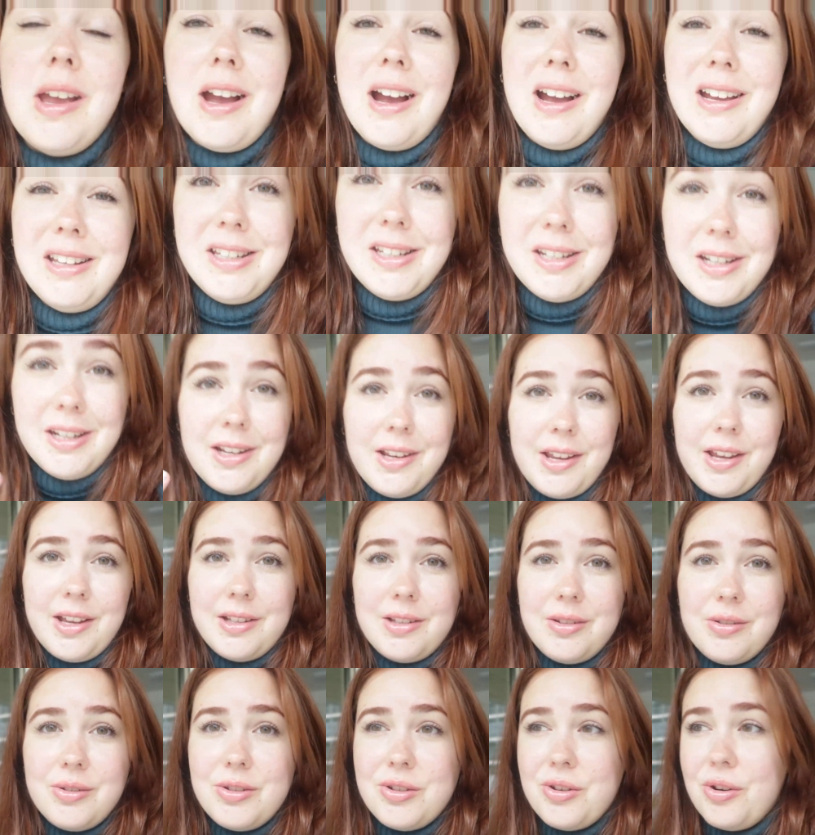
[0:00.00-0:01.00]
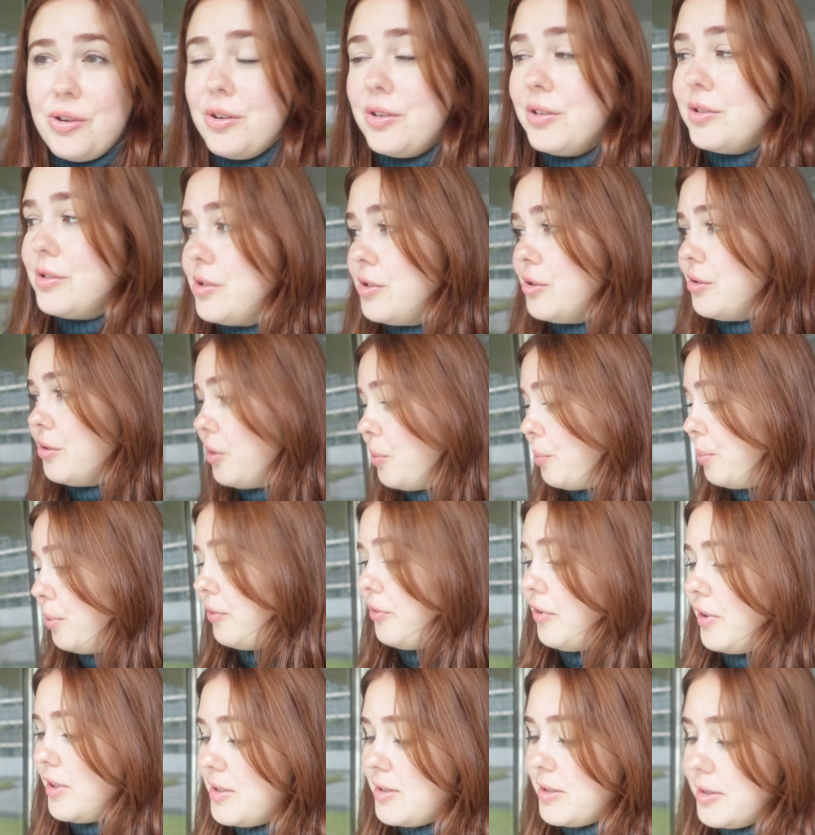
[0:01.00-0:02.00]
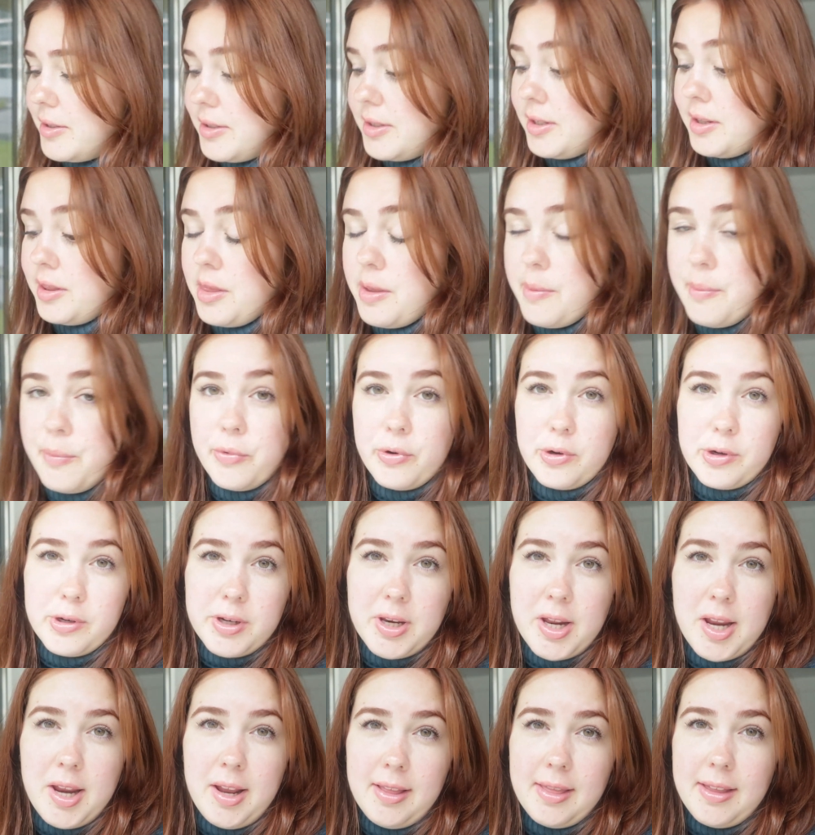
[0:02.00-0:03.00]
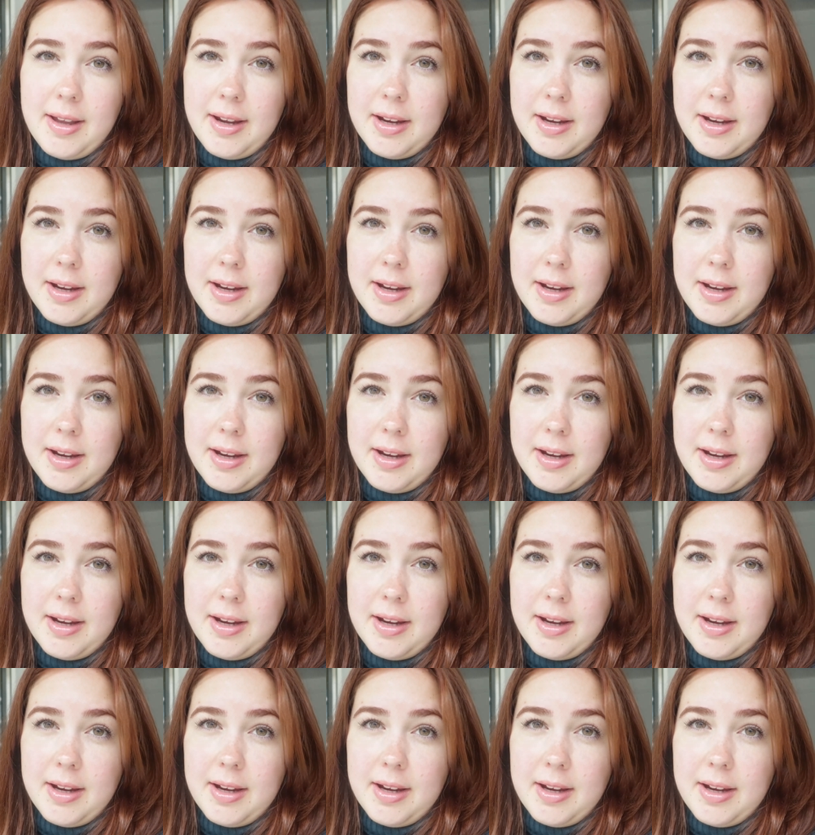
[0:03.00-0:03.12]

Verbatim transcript: I didn't get to talk to the professor in the morning